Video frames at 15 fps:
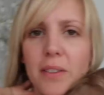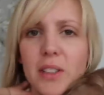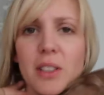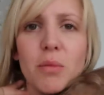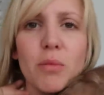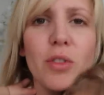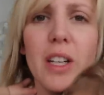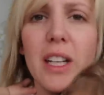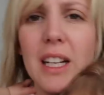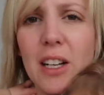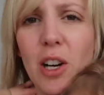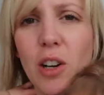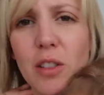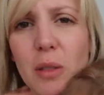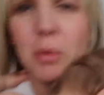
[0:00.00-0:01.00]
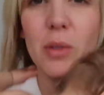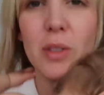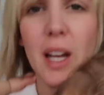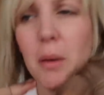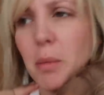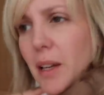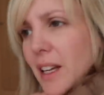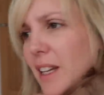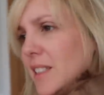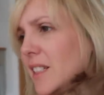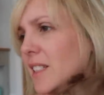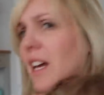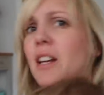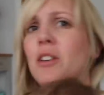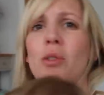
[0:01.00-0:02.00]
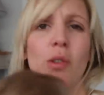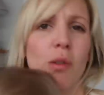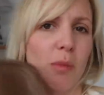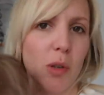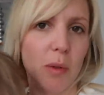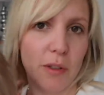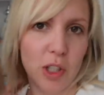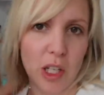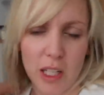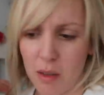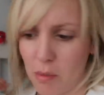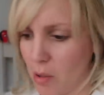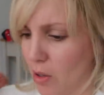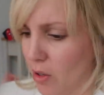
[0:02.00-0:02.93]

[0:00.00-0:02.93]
having some really horrible nappies. Is that normal with chicken